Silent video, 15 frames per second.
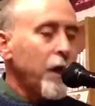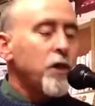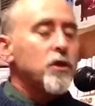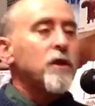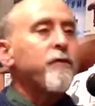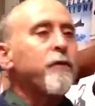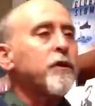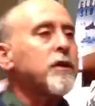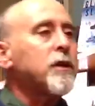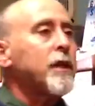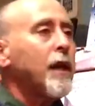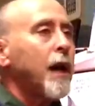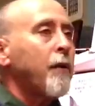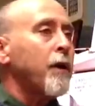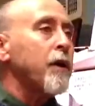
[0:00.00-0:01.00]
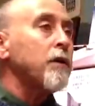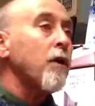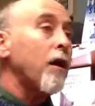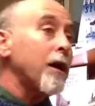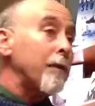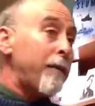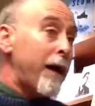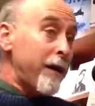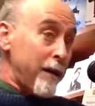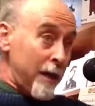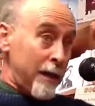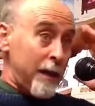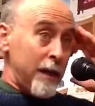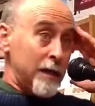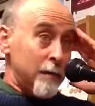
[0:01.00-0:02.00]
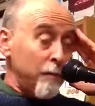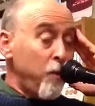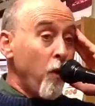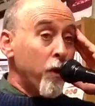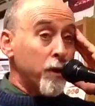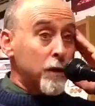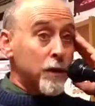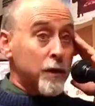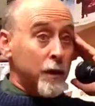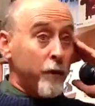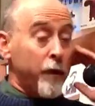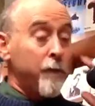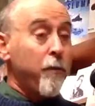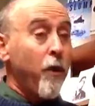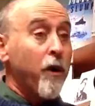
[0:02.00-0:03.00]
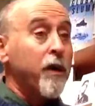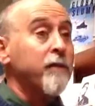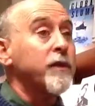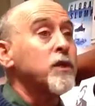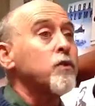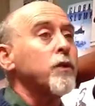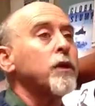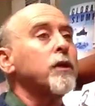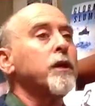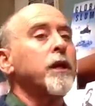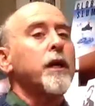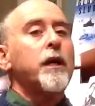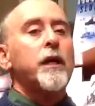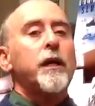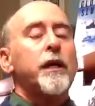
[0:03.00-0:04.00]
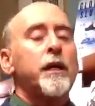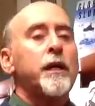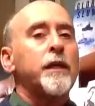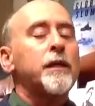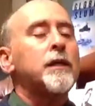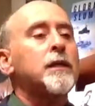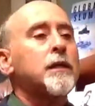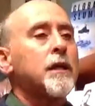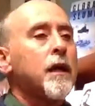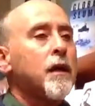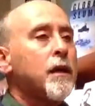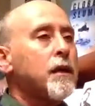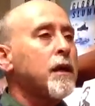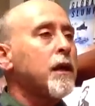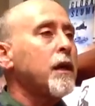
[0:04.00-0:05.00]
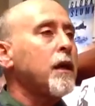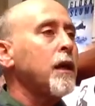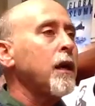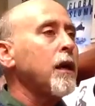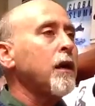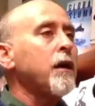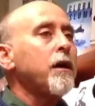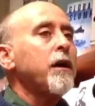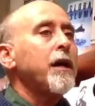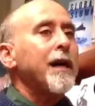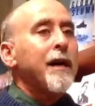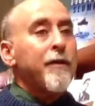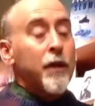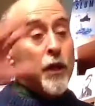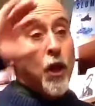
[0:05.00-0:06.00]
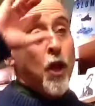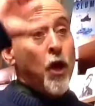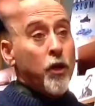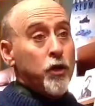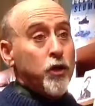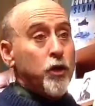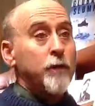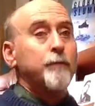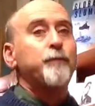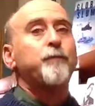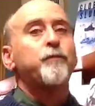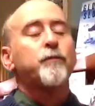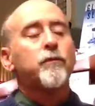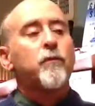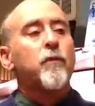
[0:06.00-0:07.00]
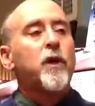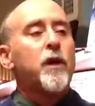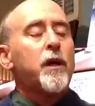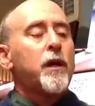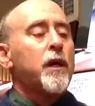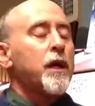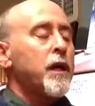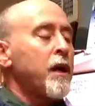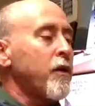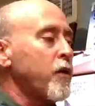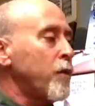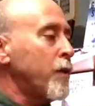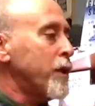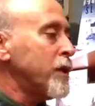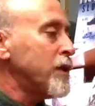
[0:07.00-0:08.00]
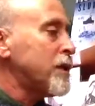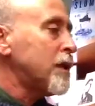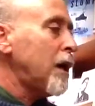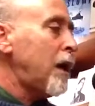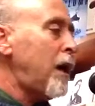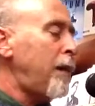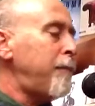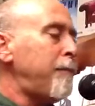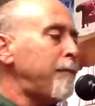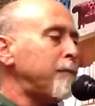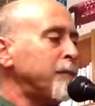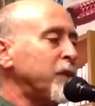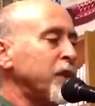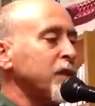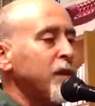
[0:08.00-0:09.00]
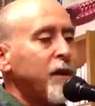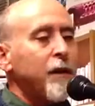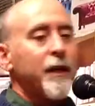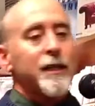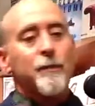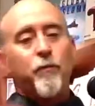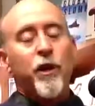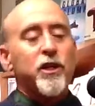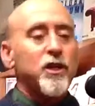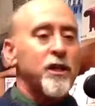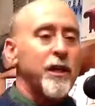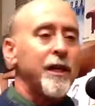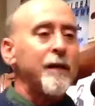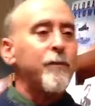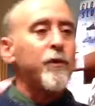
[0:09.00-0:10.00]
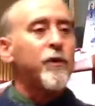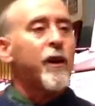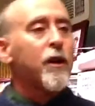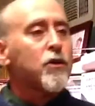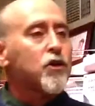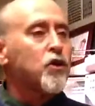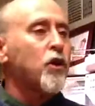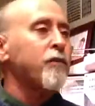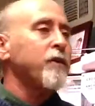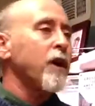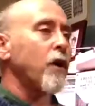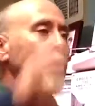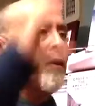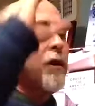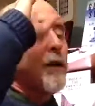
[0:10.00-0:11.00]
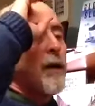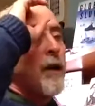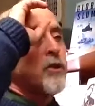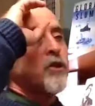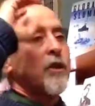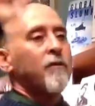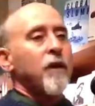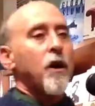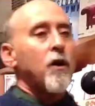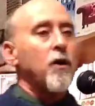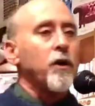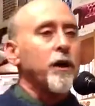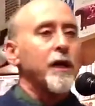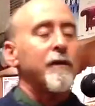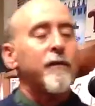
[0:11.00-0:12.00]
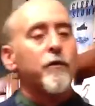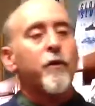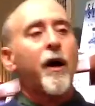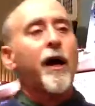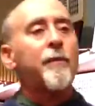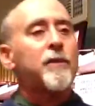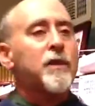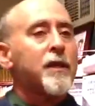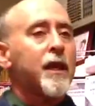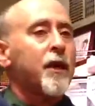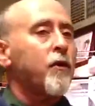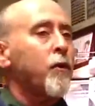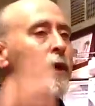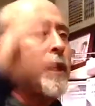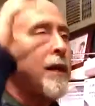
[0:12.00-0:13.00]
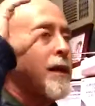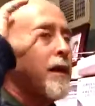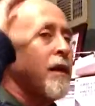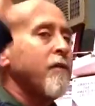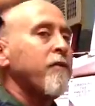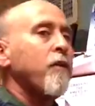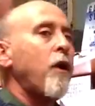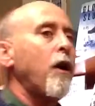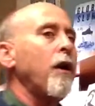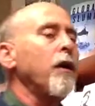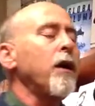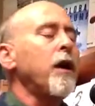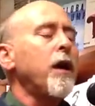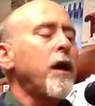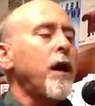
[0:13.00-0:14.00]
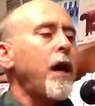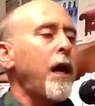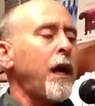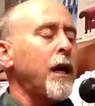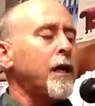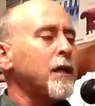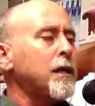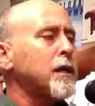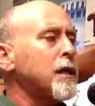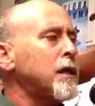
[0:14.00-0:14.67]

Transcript: So the first thing I want to talk about that is important to the Green Party of Israel is thinking in the long term. In other words, there's an expression in Hebrew, lachshov yarok, lachshov rachok, it even rhymes, think green, think far. And